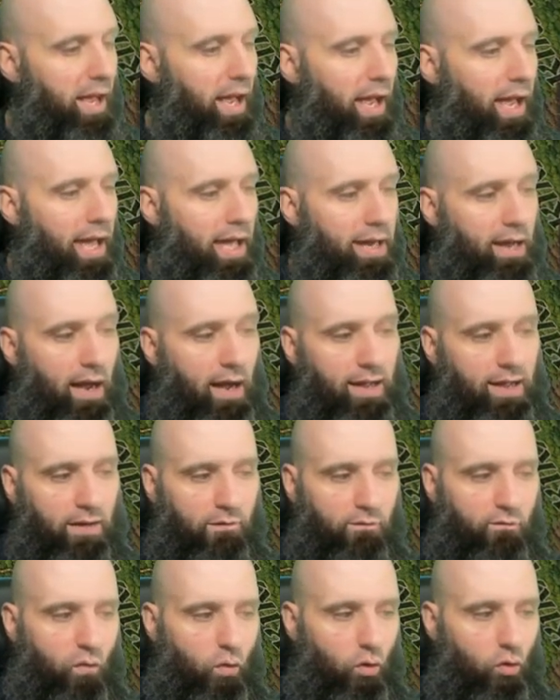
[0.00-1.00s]
And I
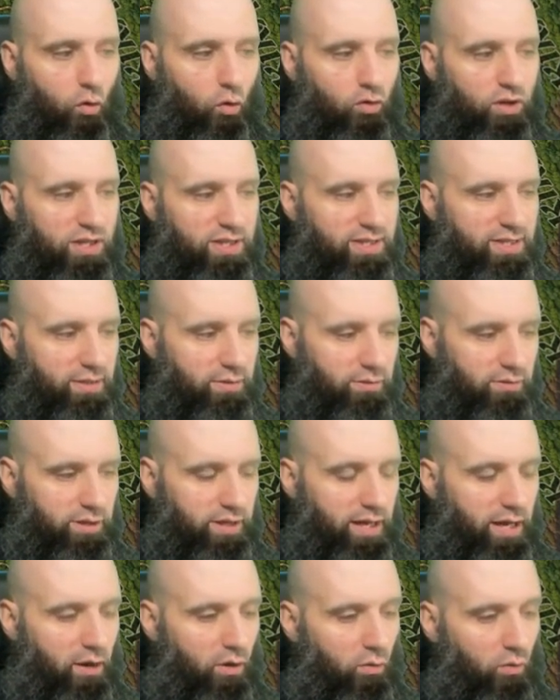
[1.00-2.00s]
have four holdings here.
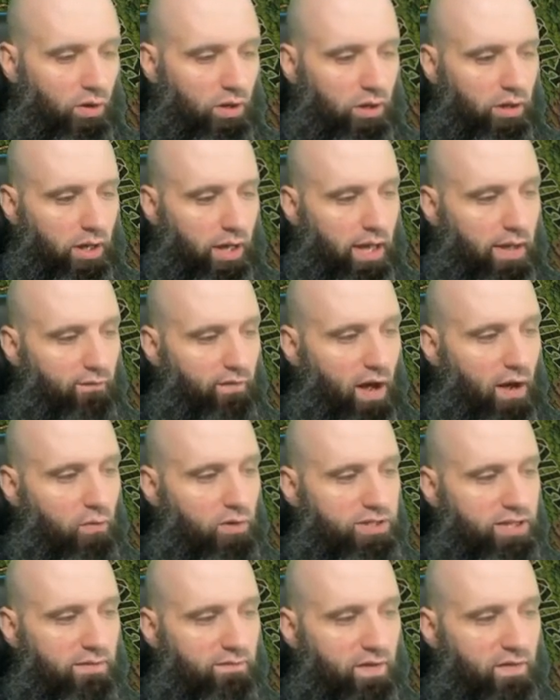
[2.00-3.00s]
Now, if I
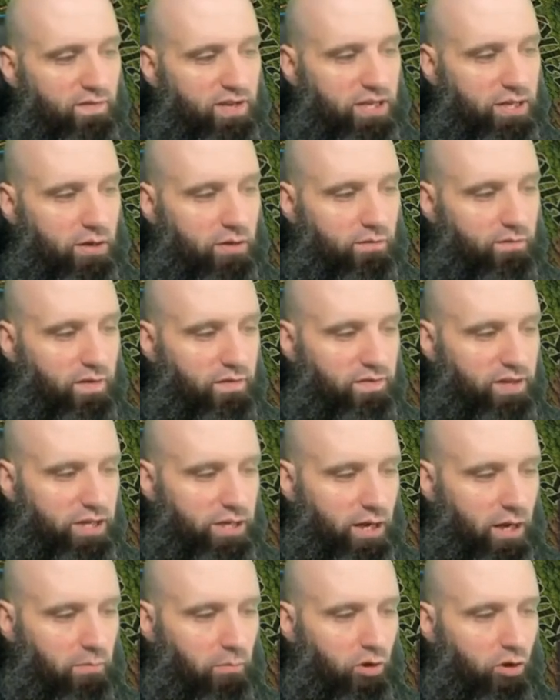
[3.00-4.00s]
was at fifteen out of
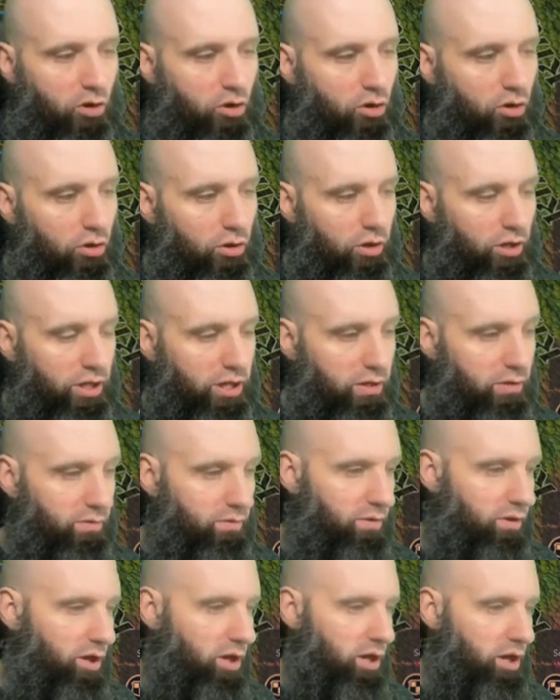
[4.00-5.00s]
fifteen, I'm currently,
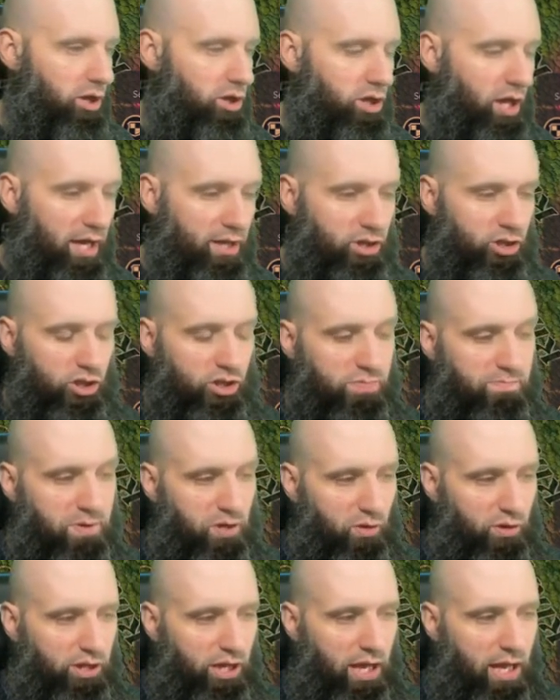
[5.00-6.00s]
had just
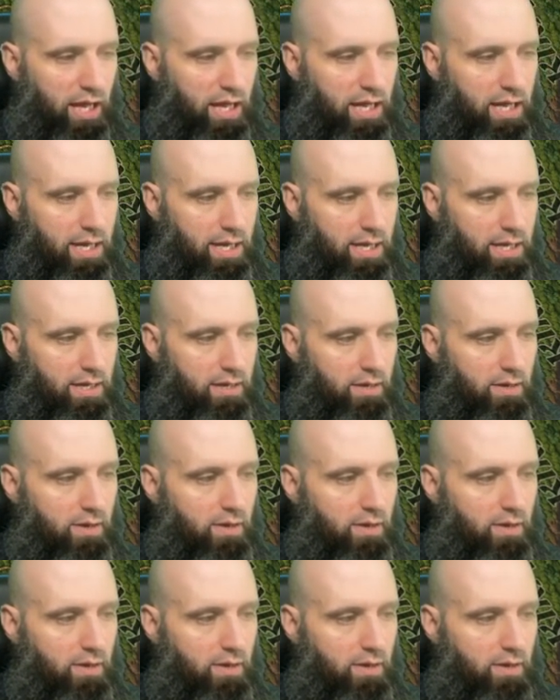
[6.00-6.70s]
built a,